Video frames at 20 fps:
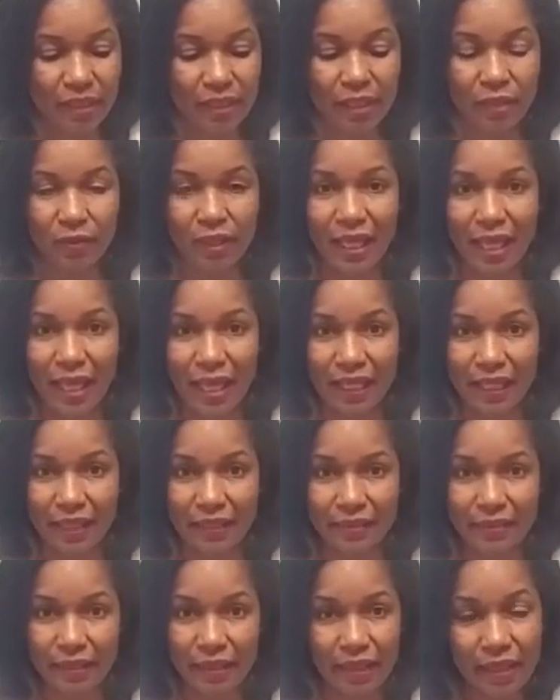then you hang
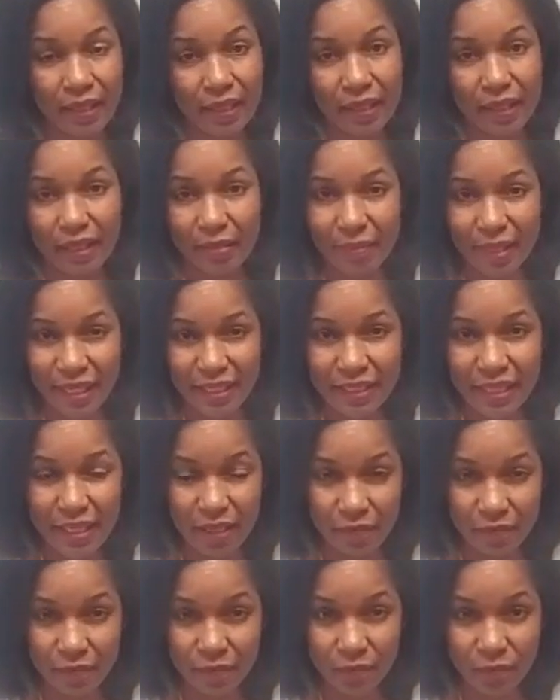it. It may
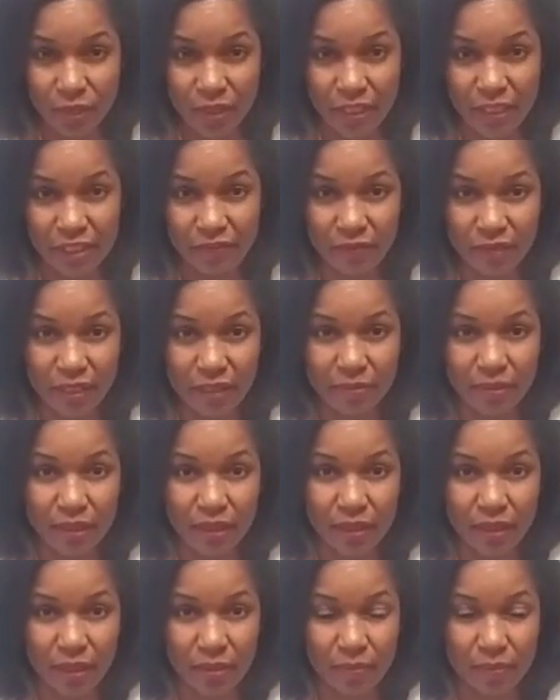take a few days for them
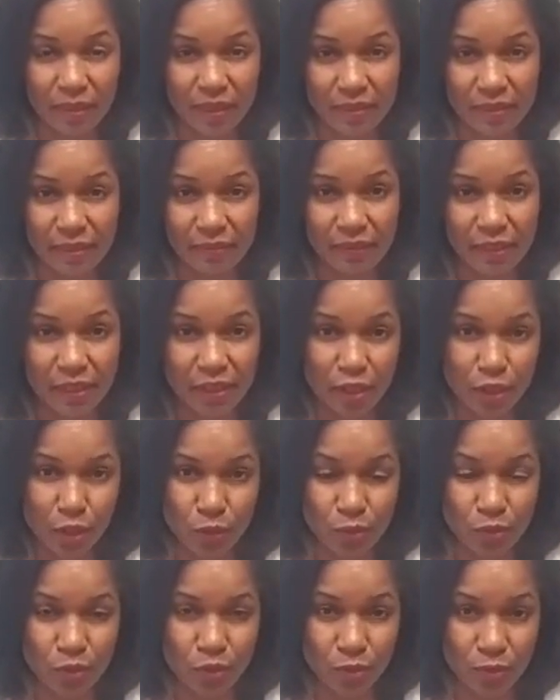to come because if it's a
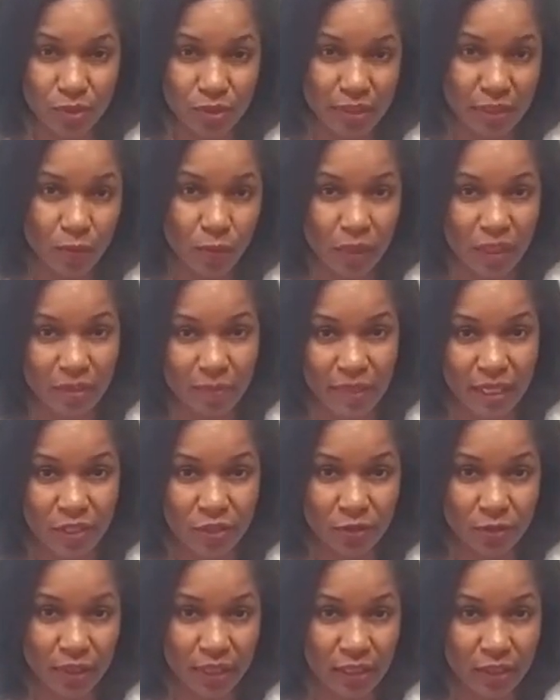new source, they'll want to
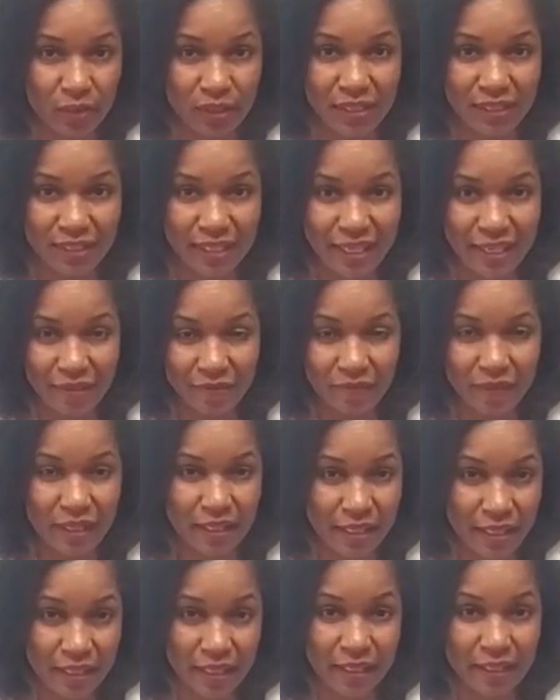make sure it looks safe,
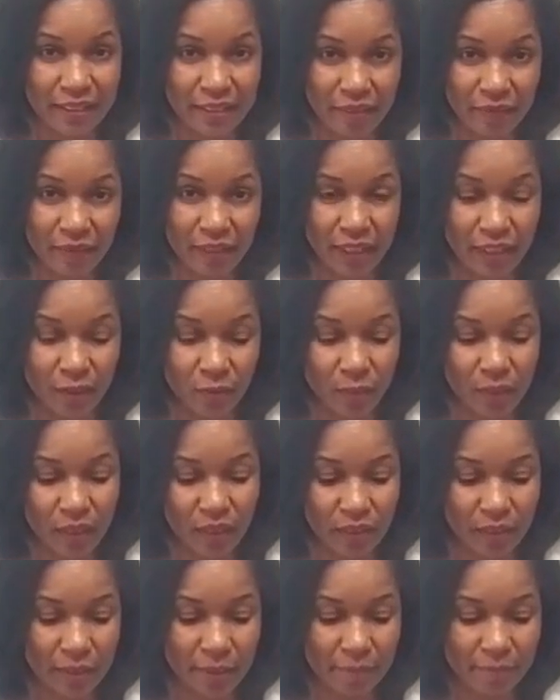and then they definitely
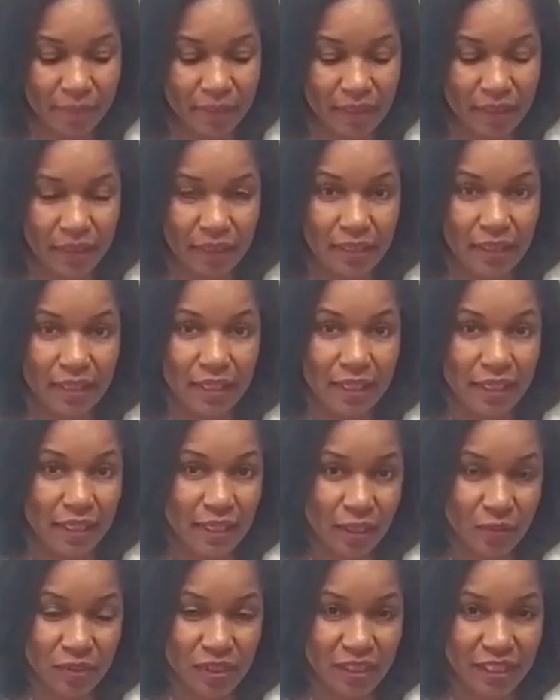will come.
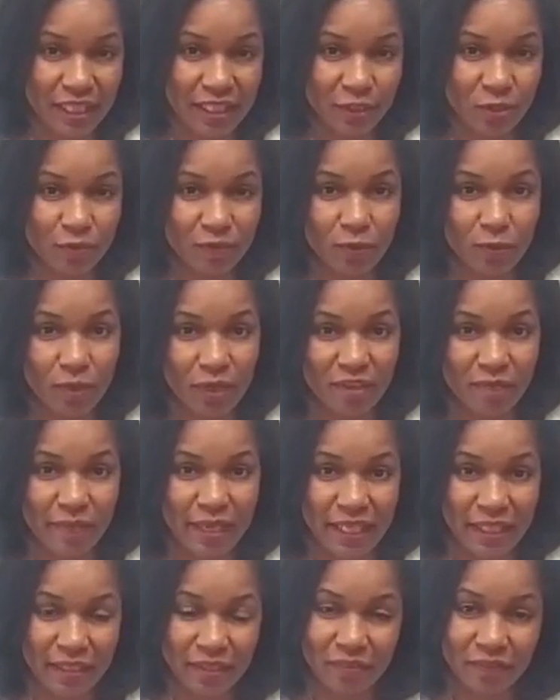And now stay tuned for one of
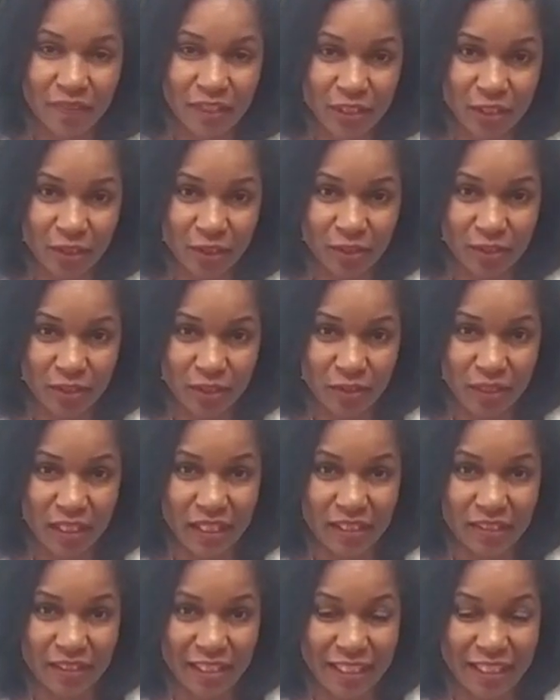my little visitors so you
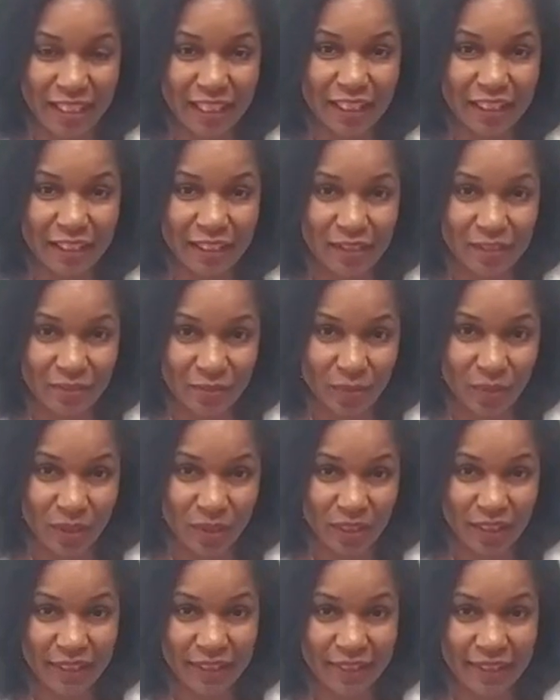can see that it does
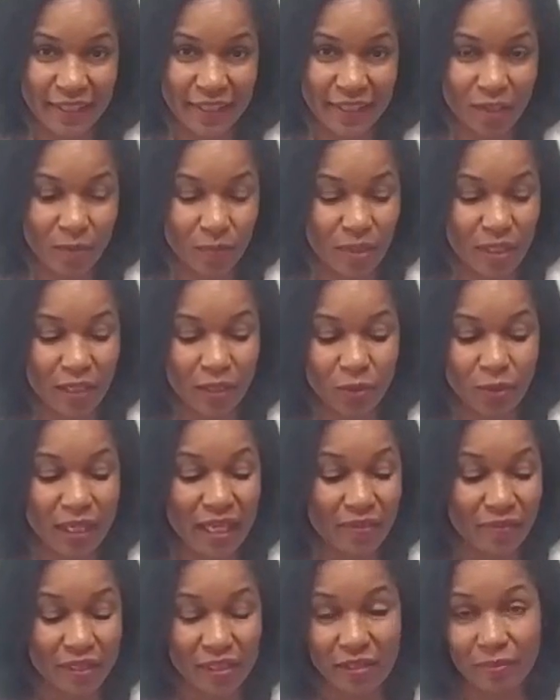work without you
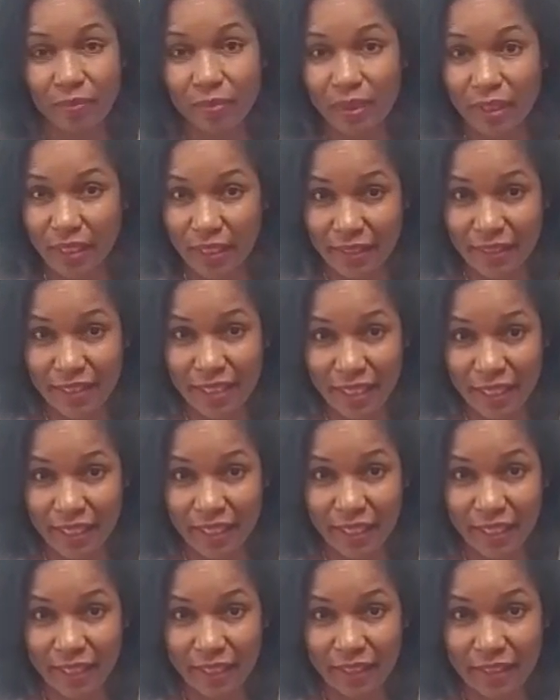having to put a
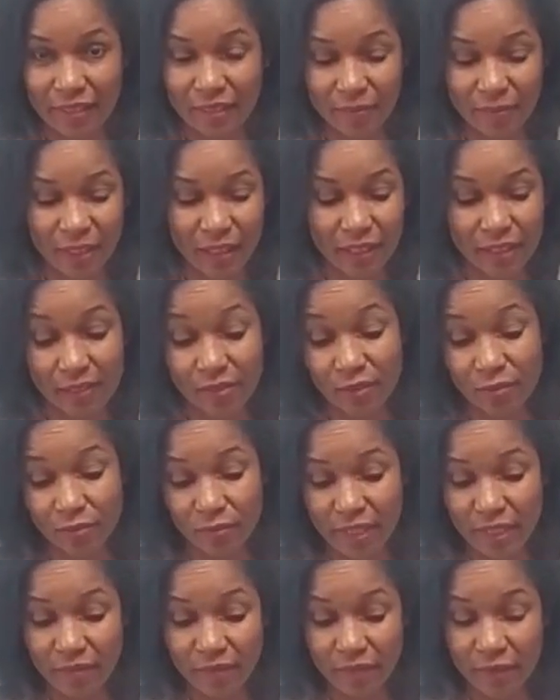dye in it, because the
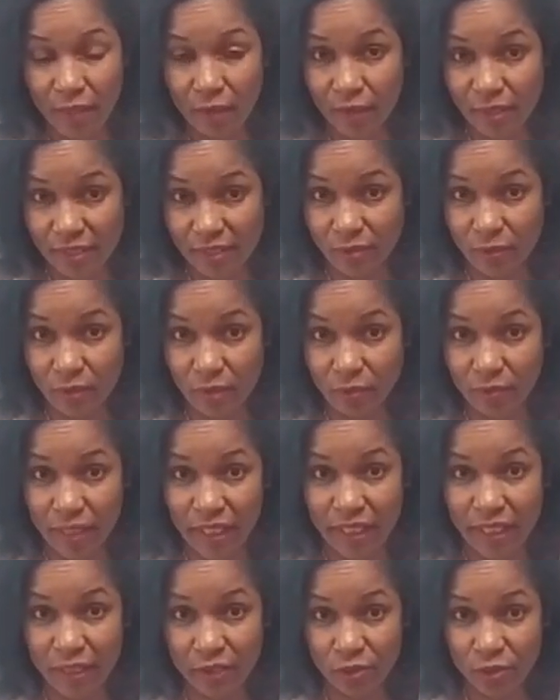red flowers is what
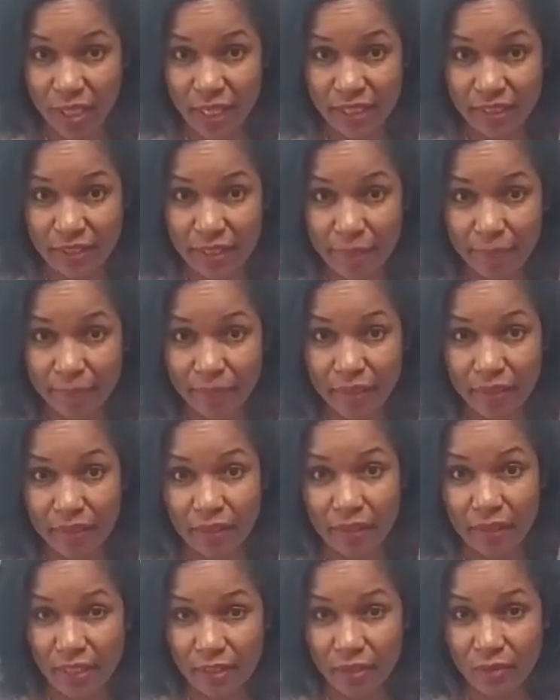really attracts them.
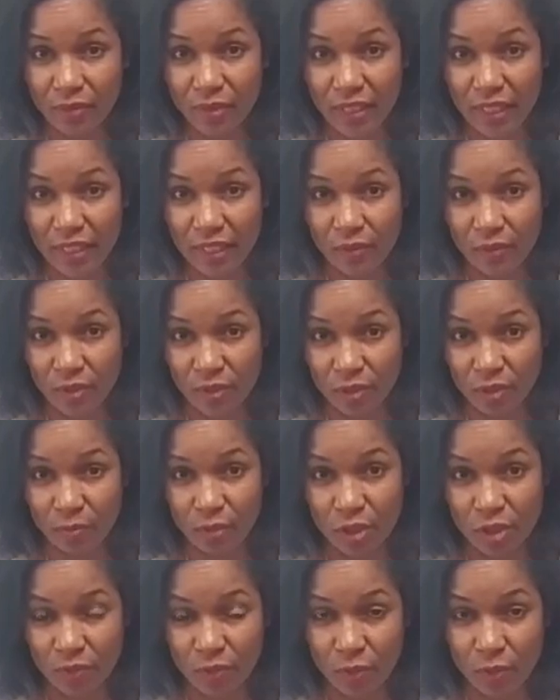And I do thank you so
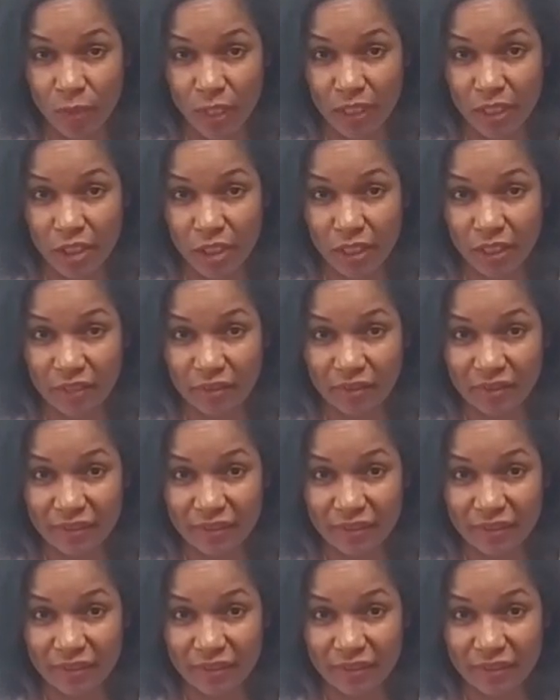much for watching.